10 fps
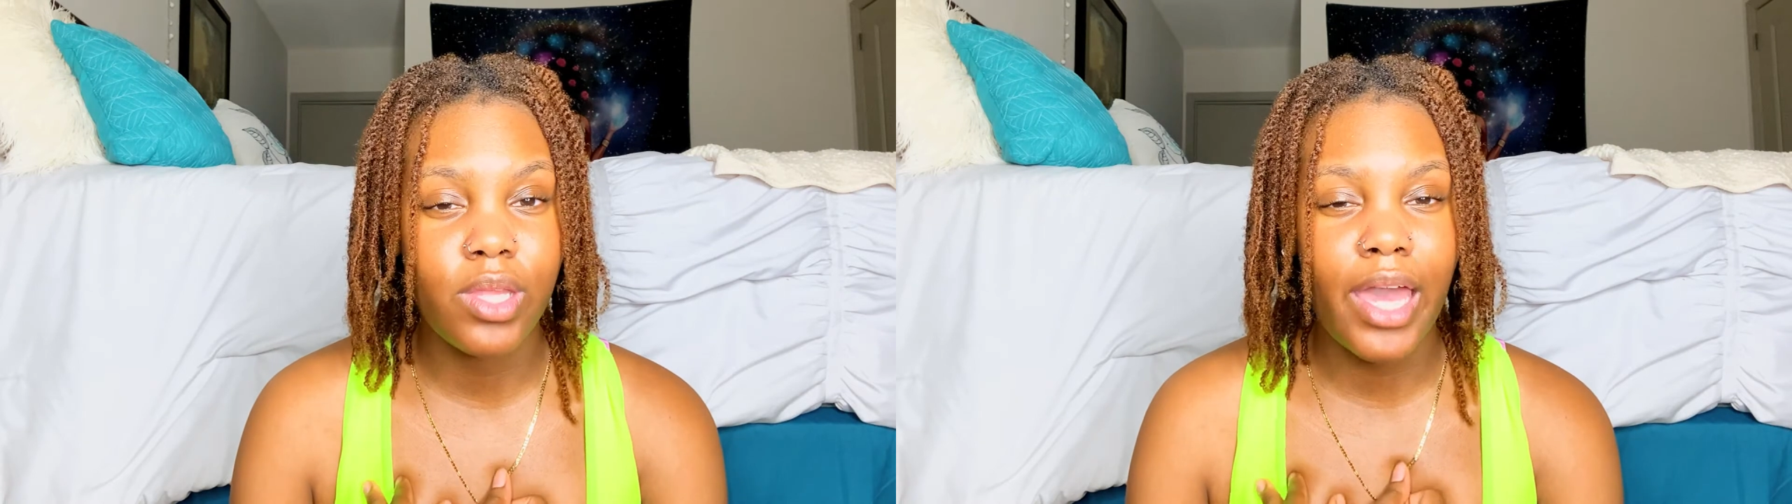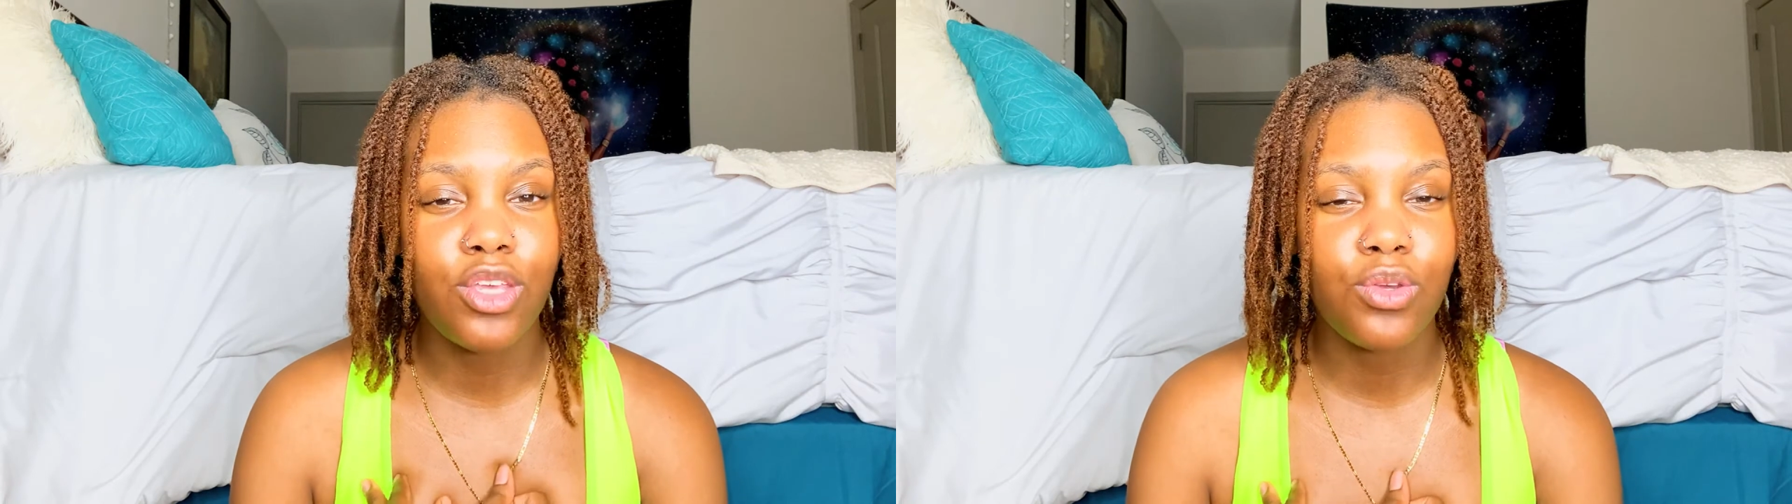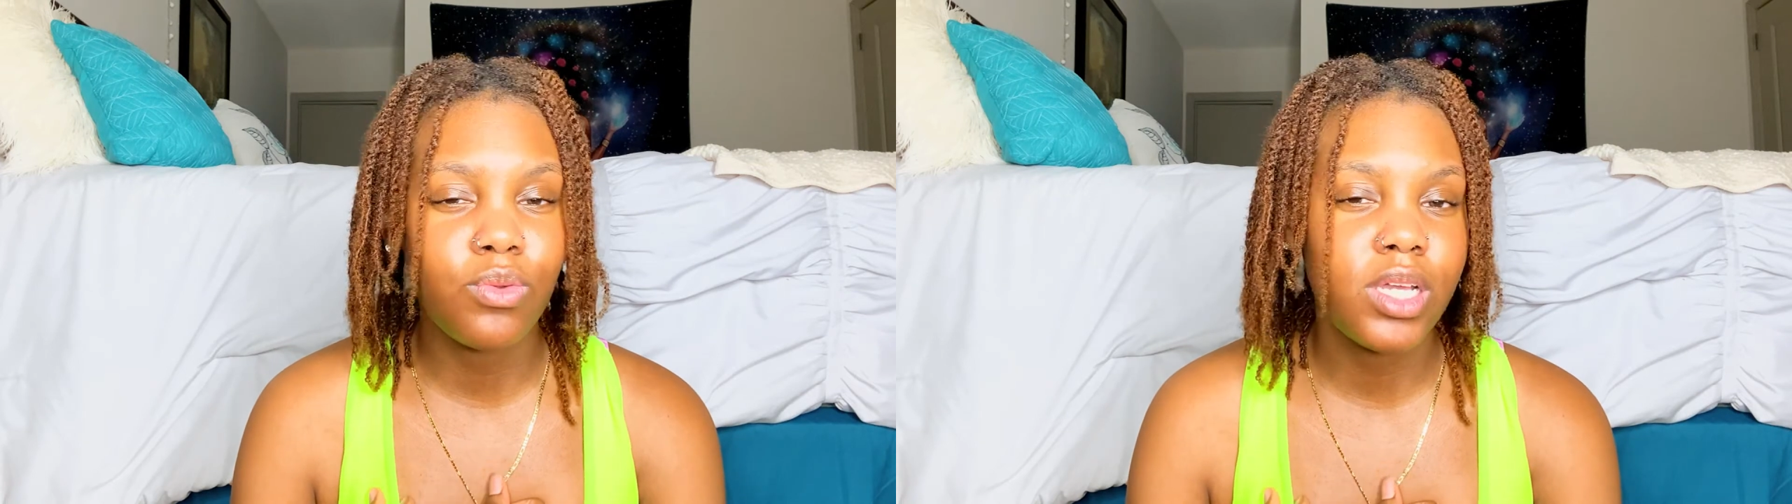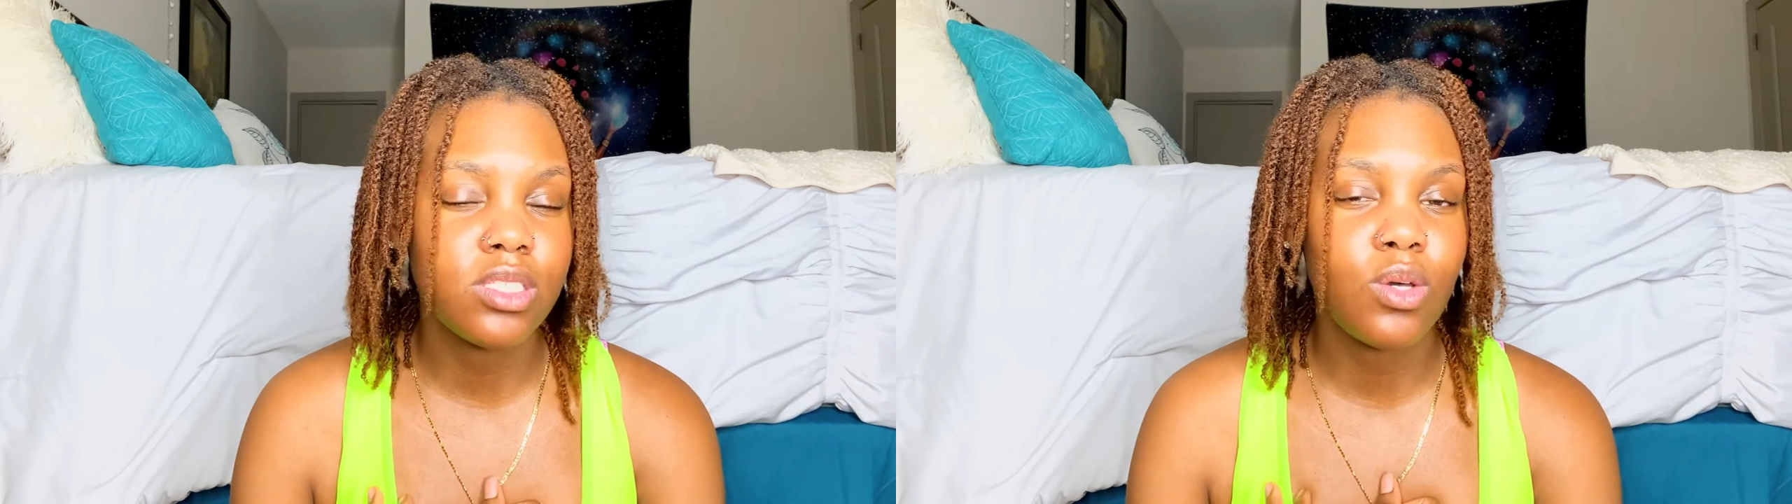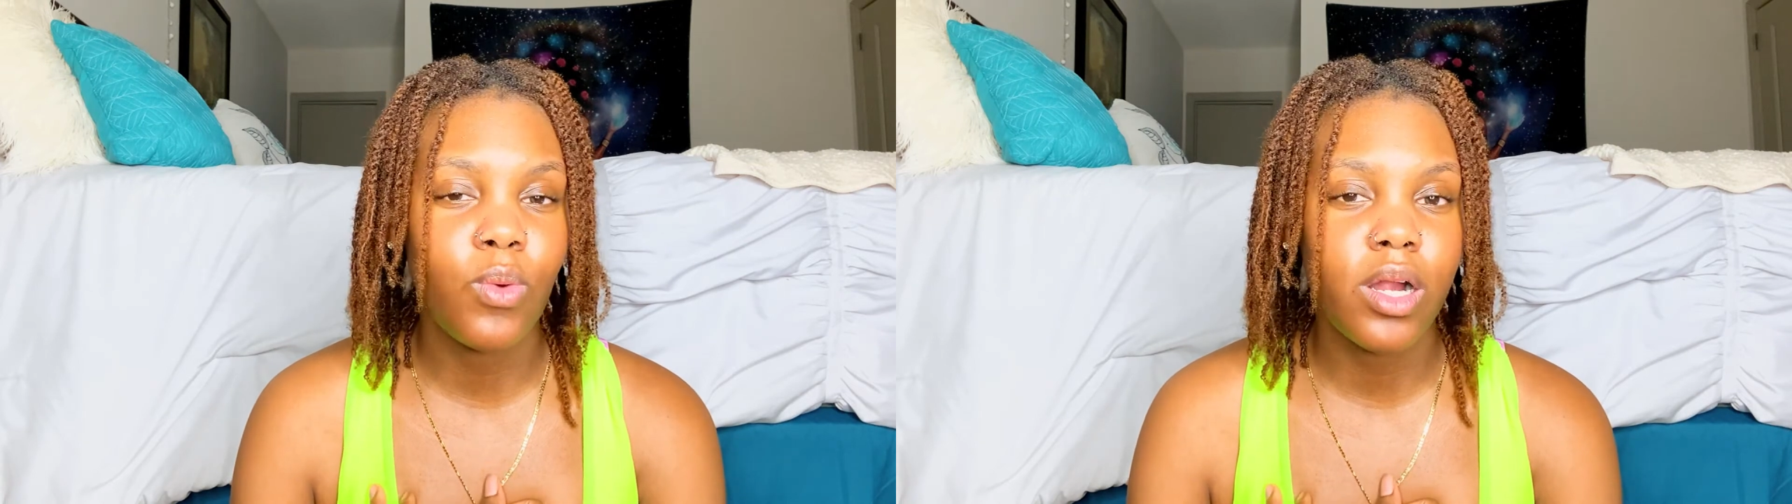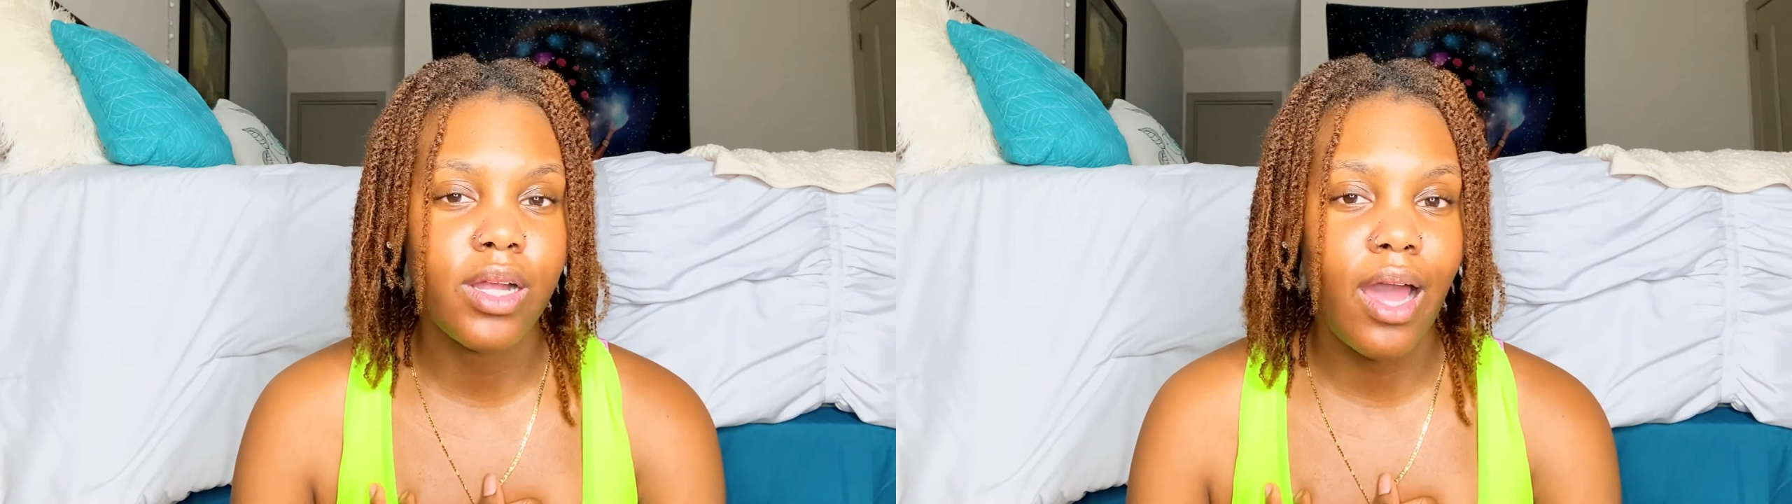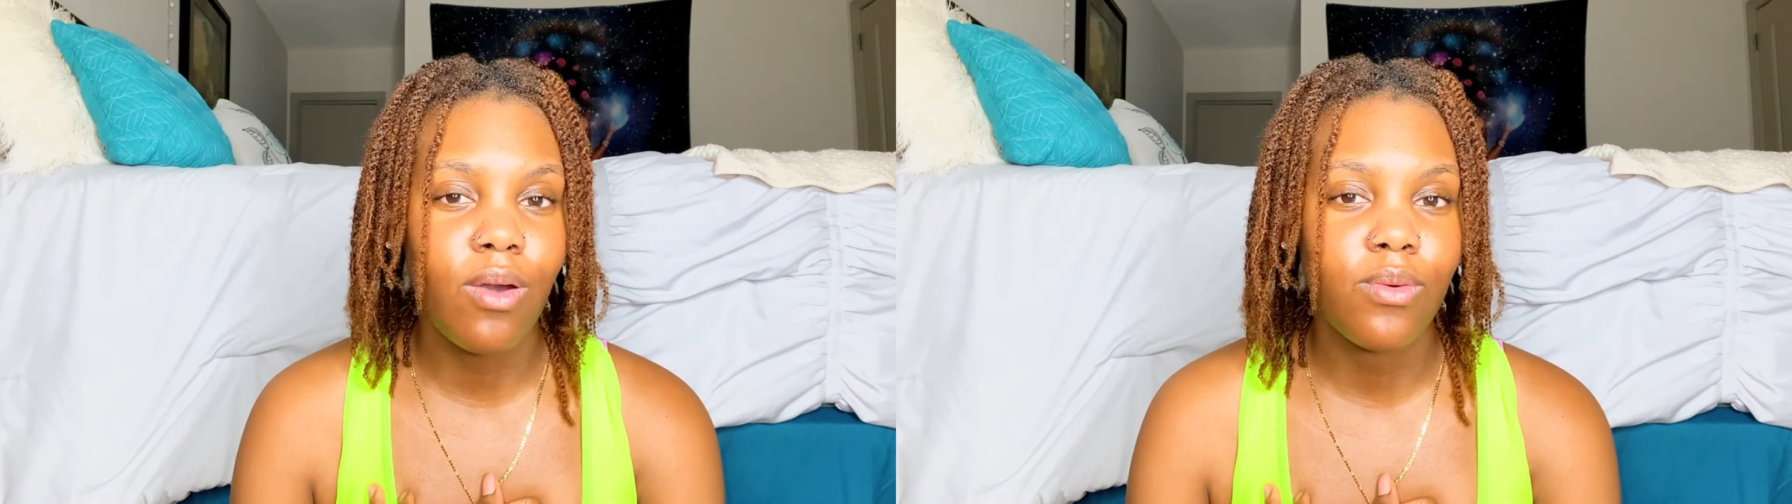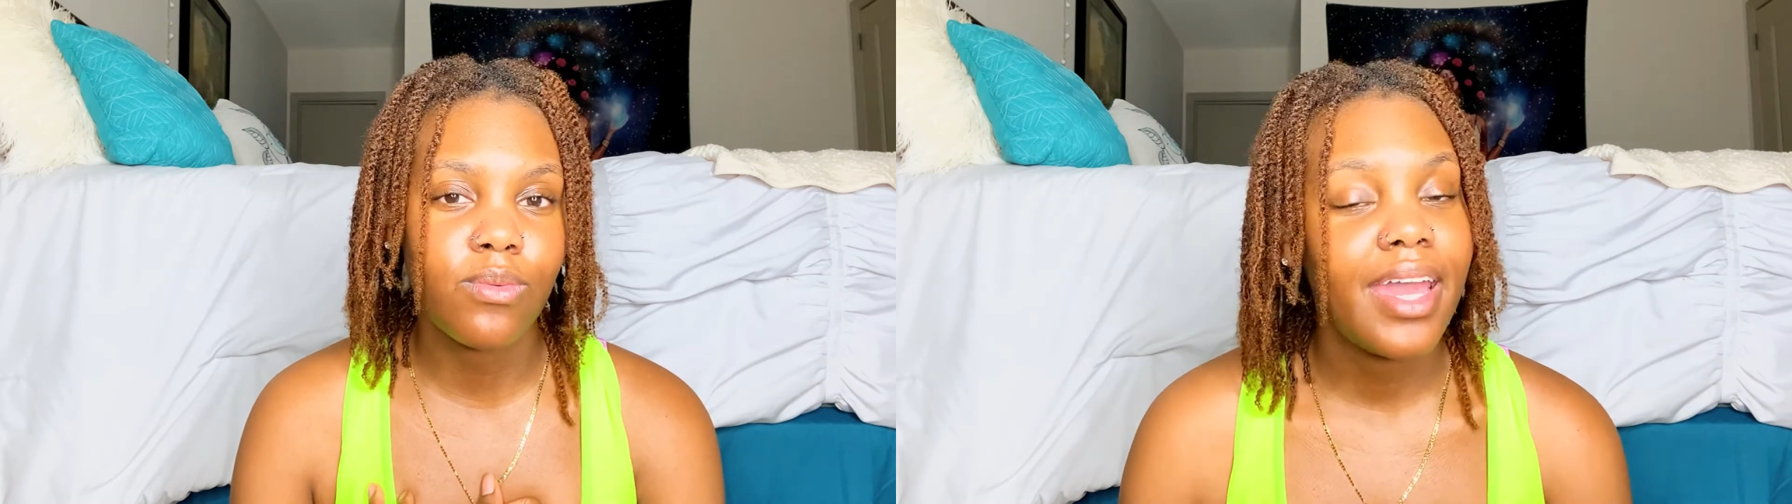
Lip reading: that you need to work out.